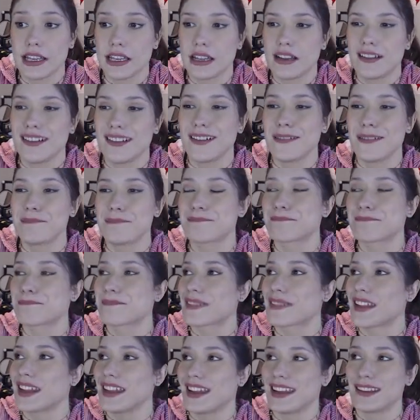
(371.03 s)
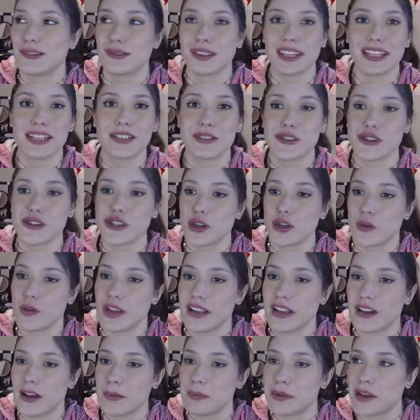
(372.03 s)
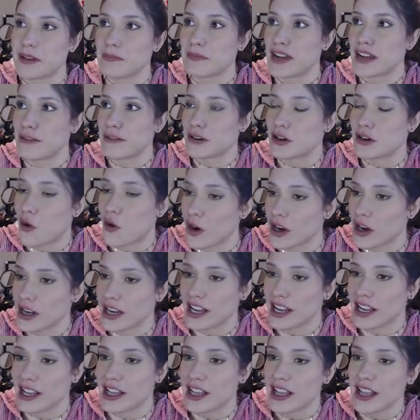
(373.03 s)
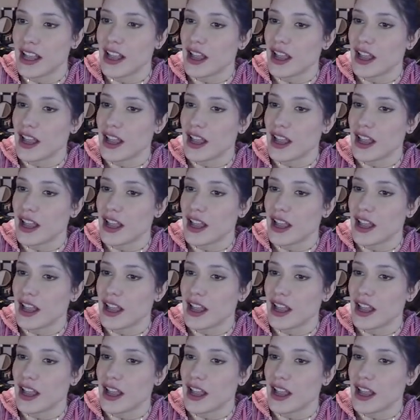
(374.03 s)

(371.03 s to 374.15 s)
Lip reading: I don't think it's showing up on my recording,